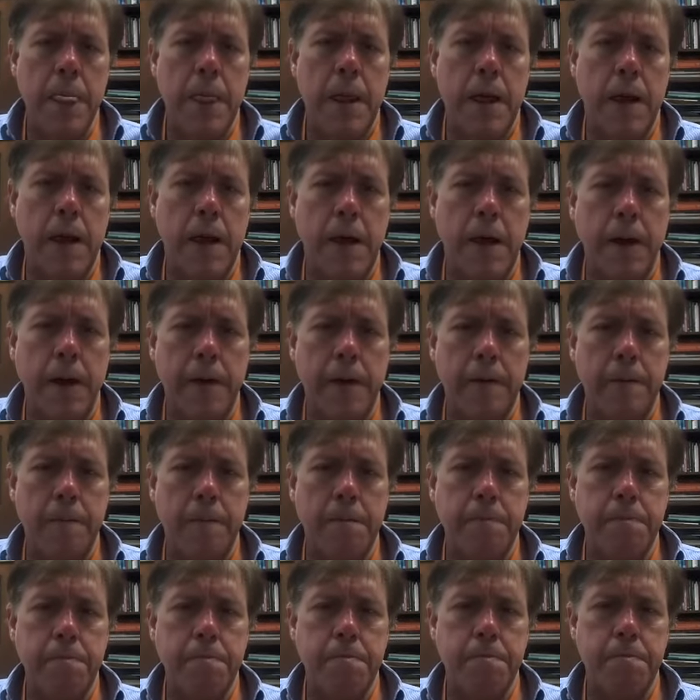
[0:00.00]

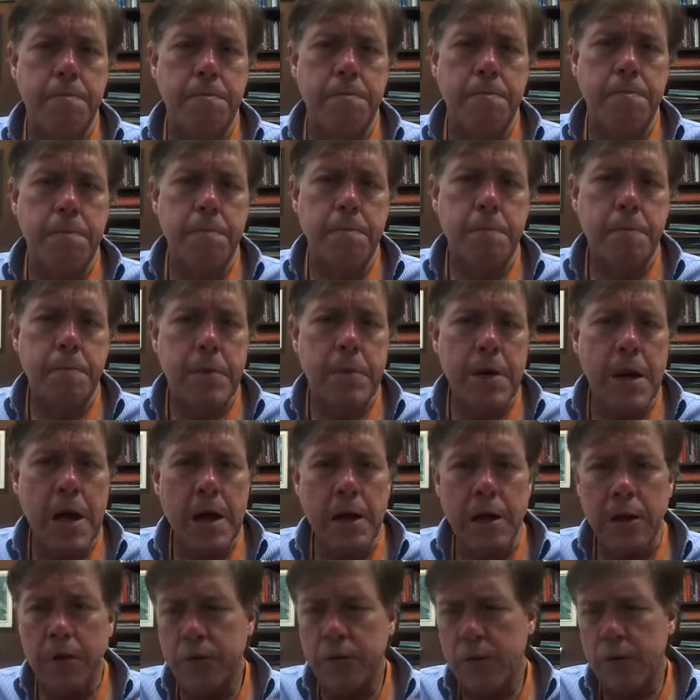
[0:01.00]
not
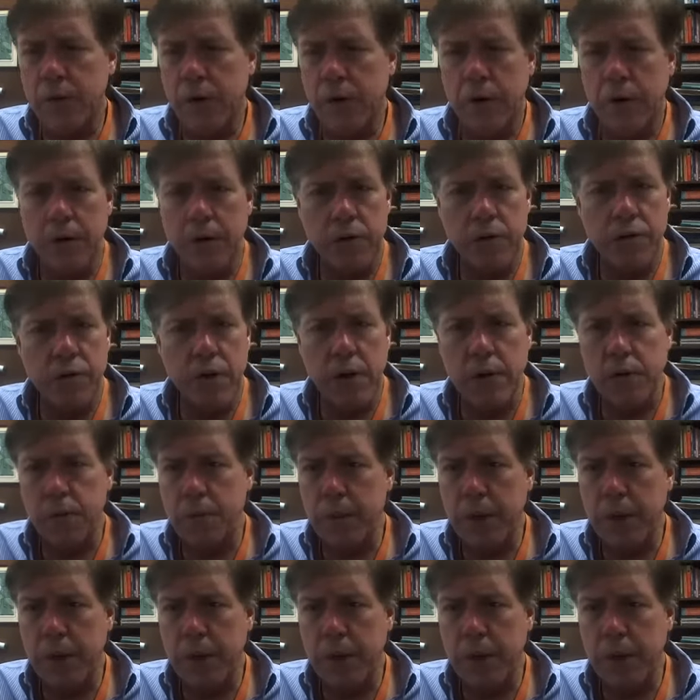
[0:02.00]
necessarily the chest,